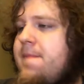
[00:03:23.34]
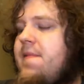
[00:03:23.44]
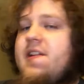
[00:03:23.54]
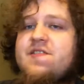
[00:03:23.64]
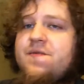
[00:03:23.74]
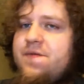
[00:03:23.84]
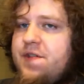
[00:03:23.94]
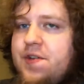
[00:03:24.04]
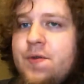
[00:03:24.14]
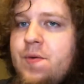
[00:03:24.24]
As
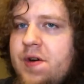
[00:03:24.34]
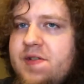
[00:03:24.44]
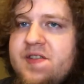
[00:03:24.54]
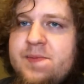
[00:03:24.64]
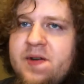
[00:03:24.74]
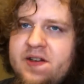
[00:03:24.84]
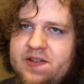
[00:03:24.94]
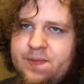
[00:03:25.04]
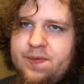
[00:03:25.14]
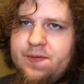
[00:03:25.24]
few words as
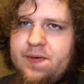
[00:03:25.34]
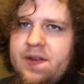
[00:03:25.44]
possible.